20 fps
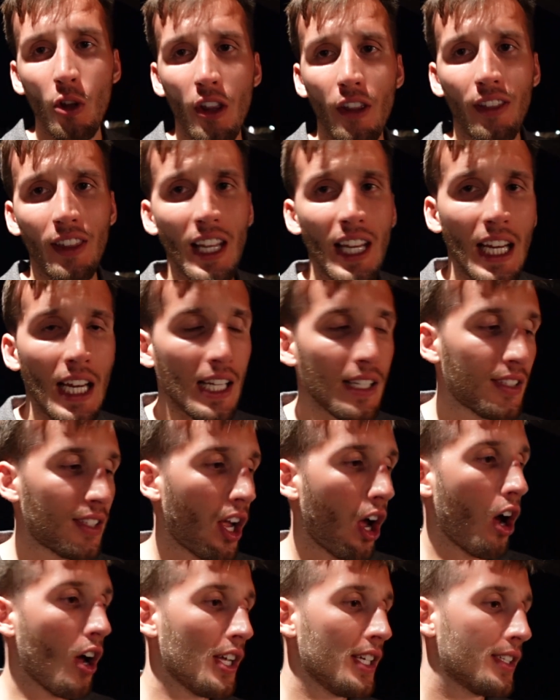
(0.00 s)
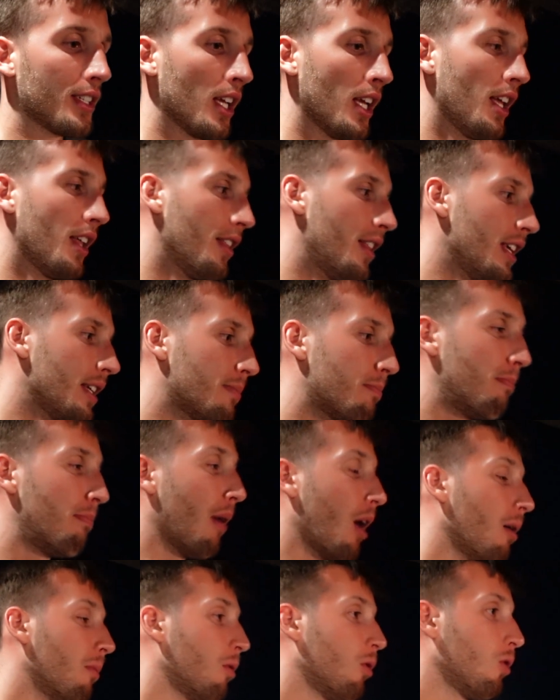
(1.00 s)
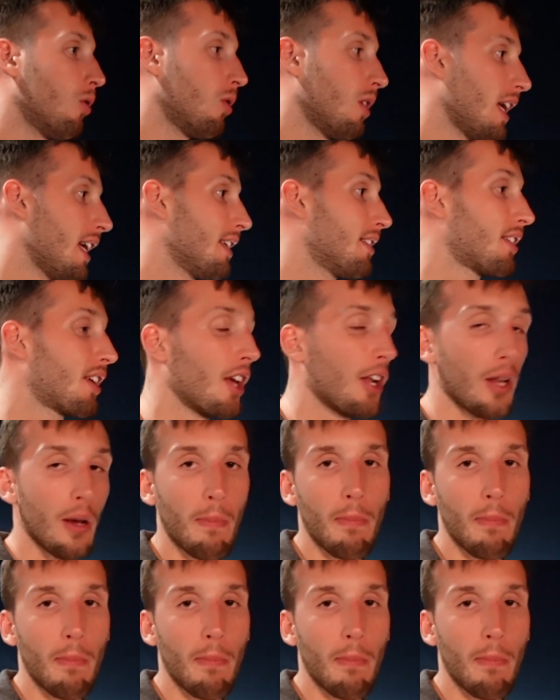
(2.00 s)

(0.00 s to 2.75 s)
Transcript: the thing is, guys, this bubble is gonna